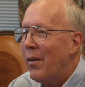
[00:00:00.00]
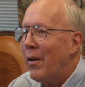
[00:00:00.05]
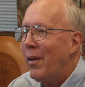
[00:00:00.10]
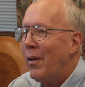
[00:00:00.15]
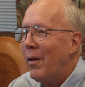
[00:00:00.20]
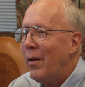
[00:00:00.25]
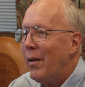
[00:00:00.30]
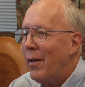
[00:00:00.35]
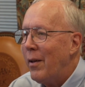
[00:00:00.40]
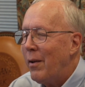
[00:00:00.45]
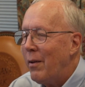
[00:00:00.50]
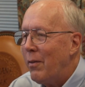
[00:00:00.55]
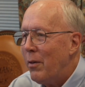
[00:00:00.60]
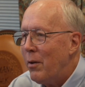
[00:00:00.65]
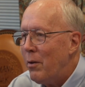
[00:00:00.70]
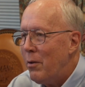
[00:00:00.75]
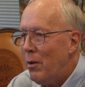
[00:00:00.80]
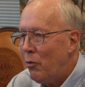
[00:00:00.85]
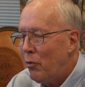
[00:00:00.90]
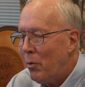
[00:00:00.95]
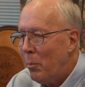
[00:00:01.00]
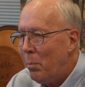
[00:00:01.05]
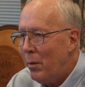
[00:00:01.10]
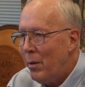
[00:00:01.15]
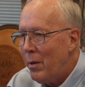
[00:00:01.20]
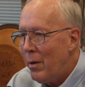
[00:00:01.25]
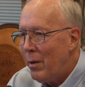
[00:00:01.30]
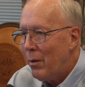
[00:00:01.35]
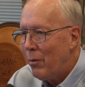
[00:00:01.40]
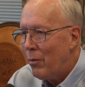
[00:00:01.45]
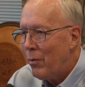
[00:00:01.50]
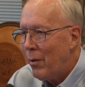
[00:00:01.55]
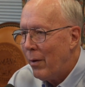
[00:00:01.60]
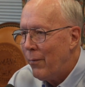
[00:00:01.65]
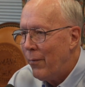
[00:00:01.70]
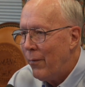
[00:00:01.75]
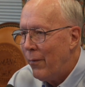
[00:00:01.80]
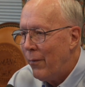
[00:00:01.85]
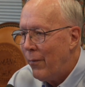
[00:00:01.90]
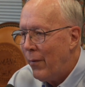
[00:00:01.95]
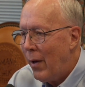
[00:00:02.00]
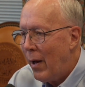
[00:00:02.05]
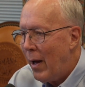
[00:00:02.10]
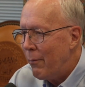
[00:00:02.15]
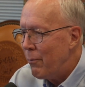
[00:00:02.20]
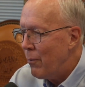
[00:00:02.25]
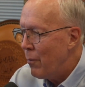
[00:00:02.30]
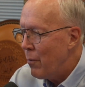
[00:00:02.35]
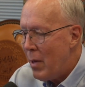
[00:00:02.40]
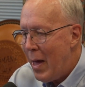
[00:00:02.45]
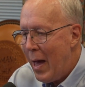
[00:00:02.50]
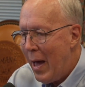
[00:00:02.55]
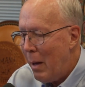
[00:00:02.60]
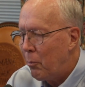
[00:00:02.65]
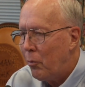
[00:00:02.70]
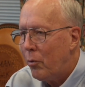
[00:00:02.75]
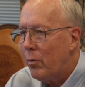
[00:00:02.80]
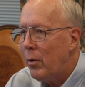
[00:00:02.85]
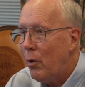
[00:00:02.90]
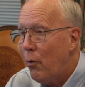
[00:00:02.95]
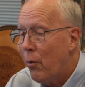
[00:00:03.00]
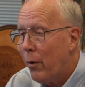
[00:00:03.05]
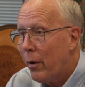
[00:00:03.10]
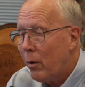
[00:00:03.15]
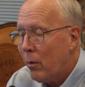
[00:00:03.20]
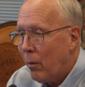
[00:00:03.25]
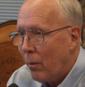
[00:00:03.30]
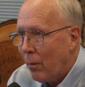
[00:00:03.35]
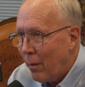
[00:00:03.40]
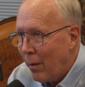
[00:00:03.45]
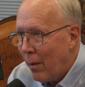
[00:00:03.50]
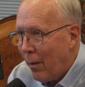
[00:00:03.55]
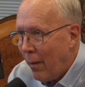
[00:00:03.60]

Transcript: And the discipline is absolutely critical,